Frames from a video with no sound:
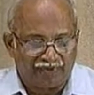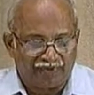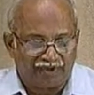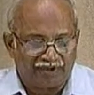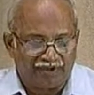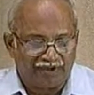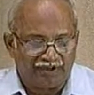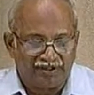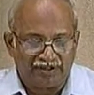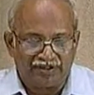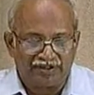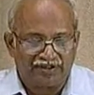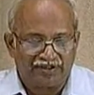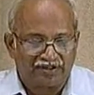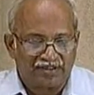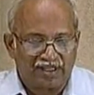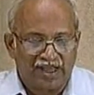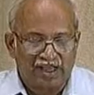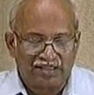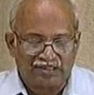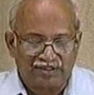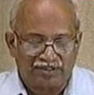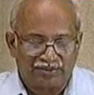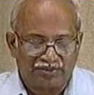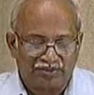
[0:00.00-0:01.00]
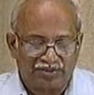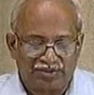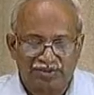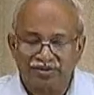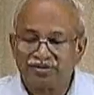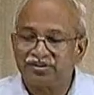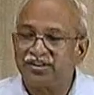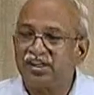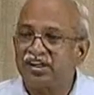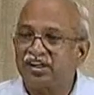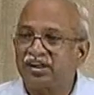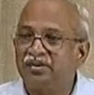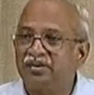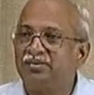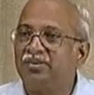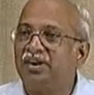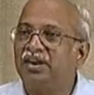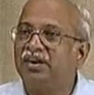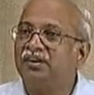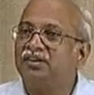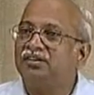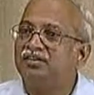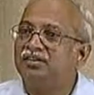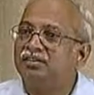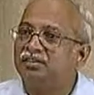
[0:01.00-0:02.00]
these assumptions that I
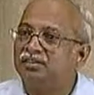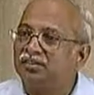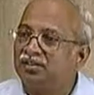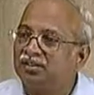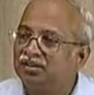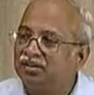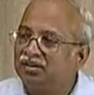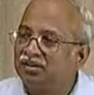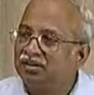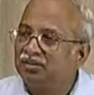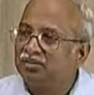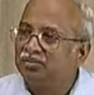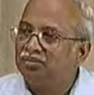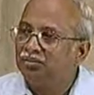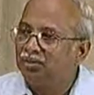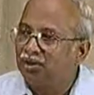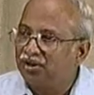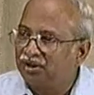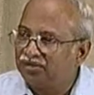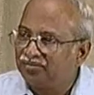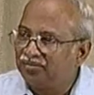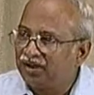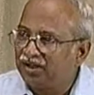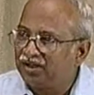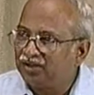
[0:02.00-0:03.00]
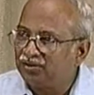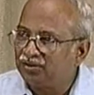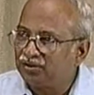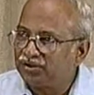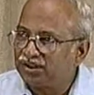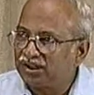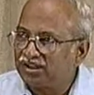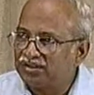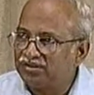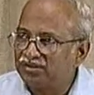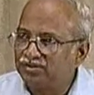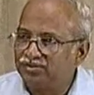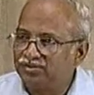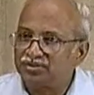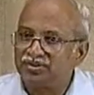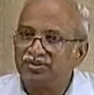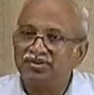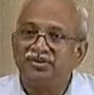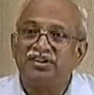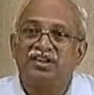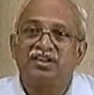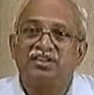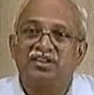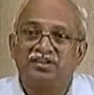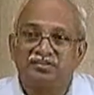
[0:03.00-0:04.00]
made, modifying those assumptions,
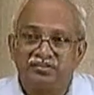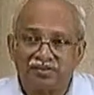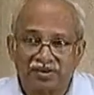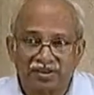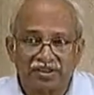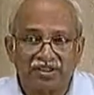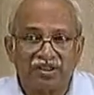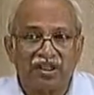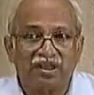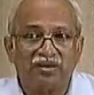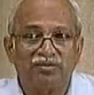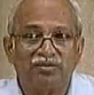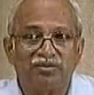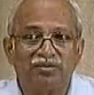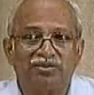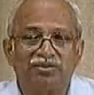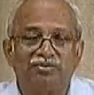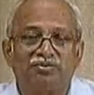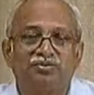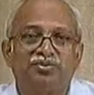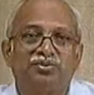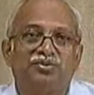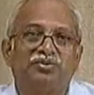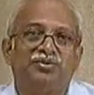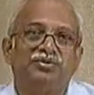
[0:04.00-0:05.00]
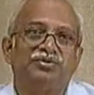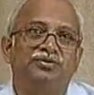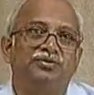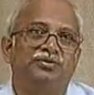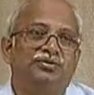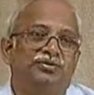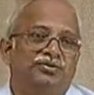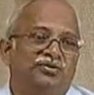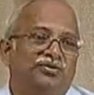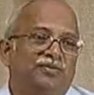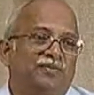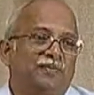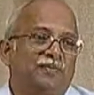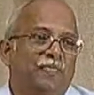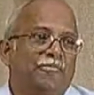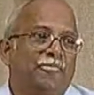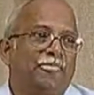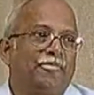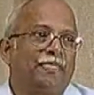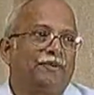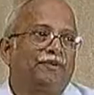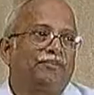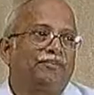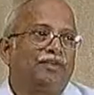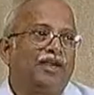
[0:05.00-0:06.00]
there are different calculation procedures,
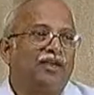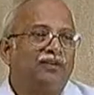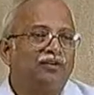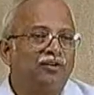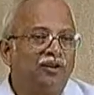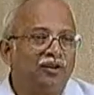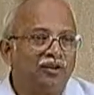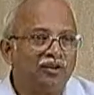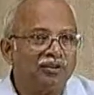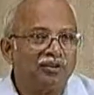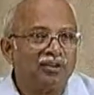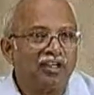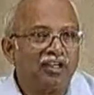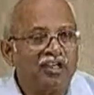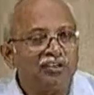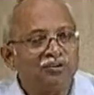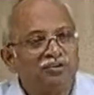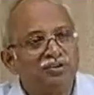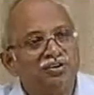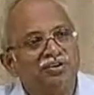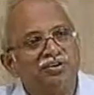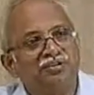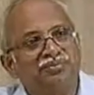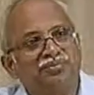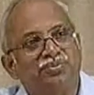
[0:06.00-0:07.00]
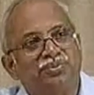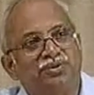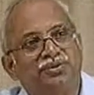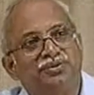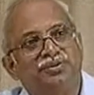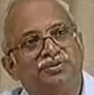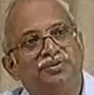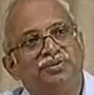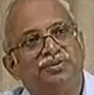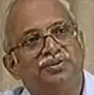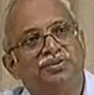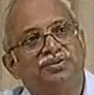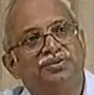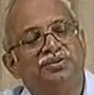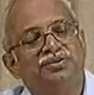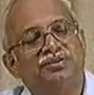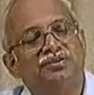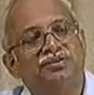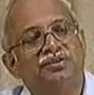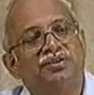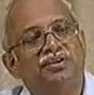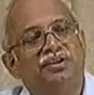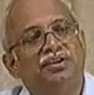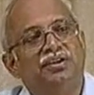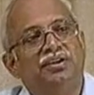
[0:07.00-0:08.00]
and all calculation procedures,
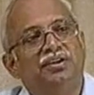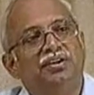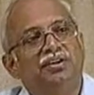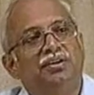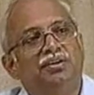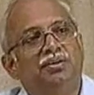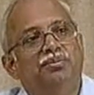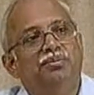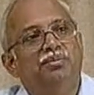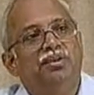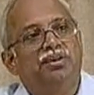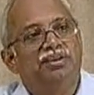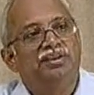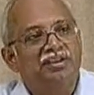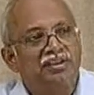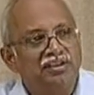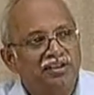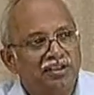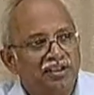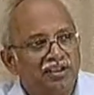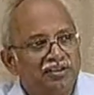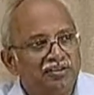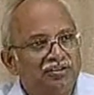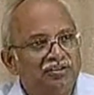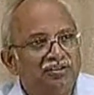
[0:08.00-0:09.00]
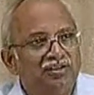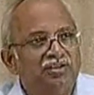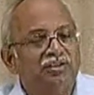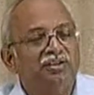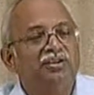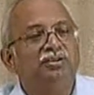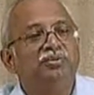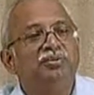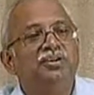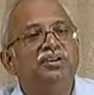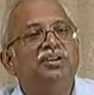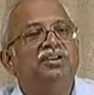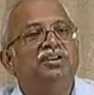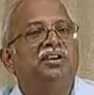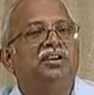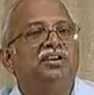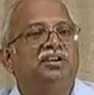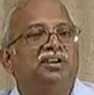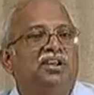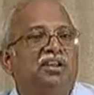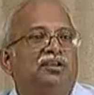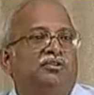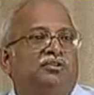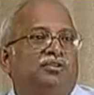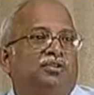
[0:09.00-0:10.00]
particularly the numerical
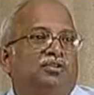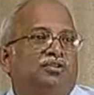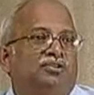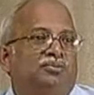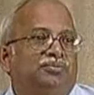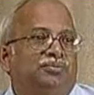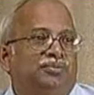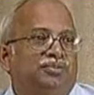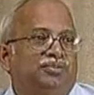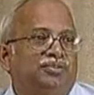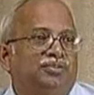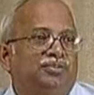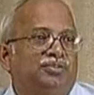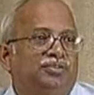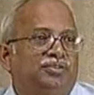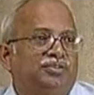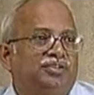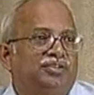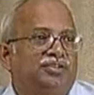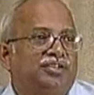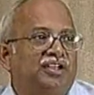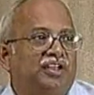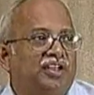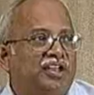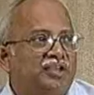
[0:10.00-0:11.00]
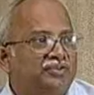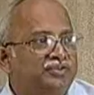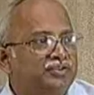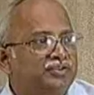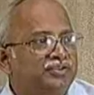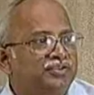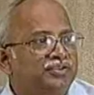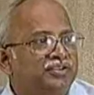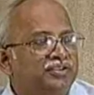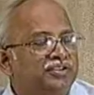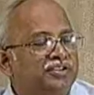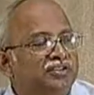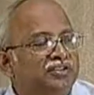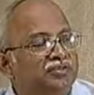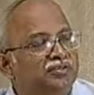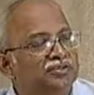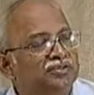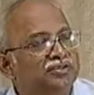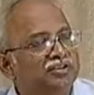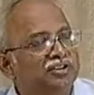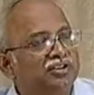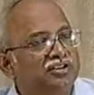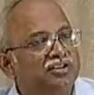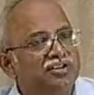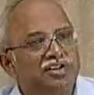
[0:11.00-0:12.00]
calculation procedures, are associated with
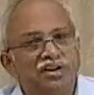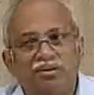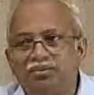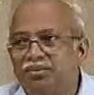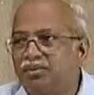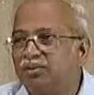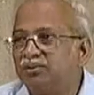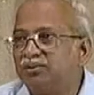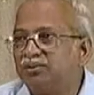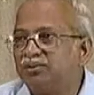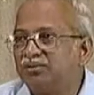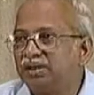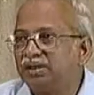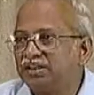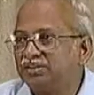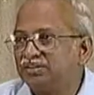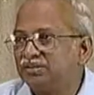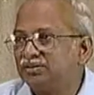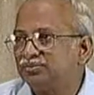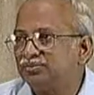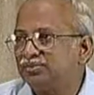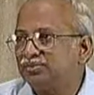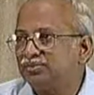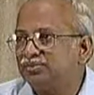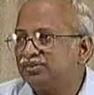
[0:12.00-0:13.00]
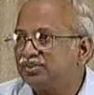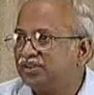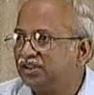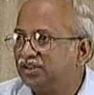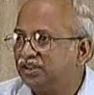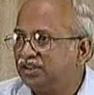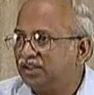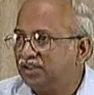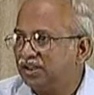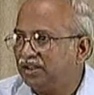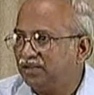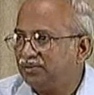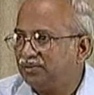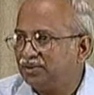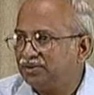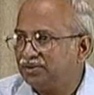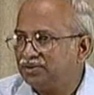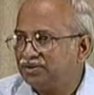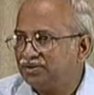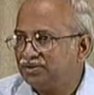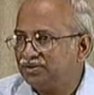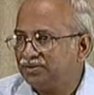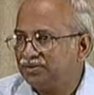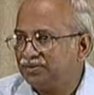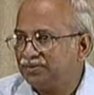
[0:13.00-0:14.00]
certain amount of assumptions and inaccuracies.